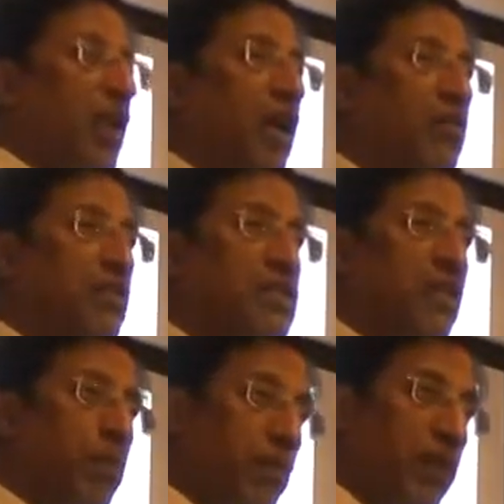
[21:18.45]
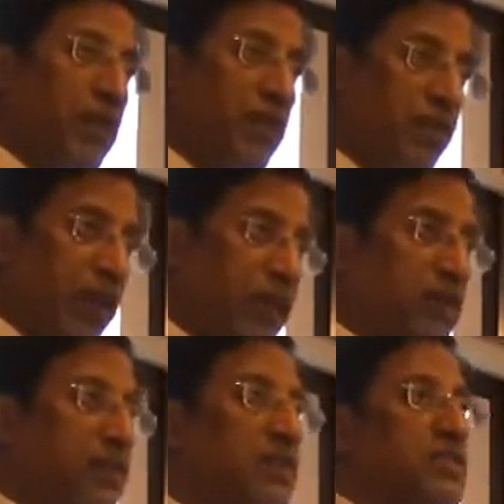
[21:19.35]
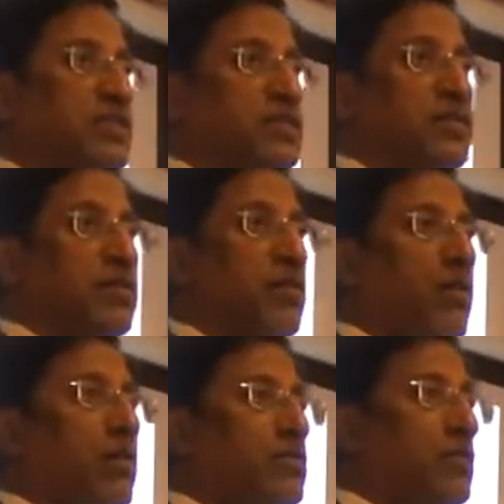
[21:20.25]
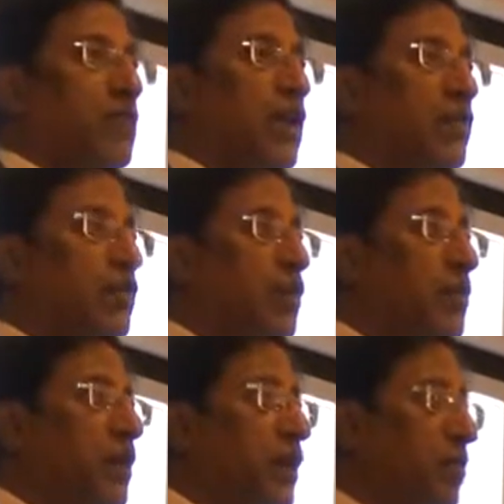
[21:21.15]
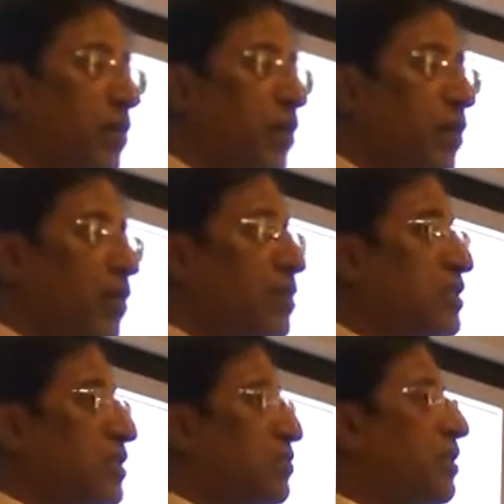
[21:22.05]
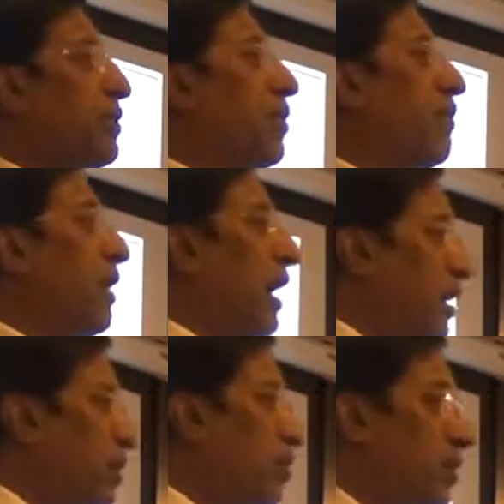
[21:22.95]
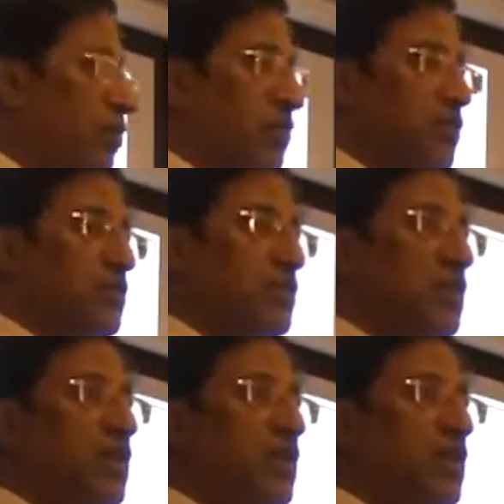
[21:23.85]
Now it's operating effectiveness also they have to comment on, not just whether you have adequate controls.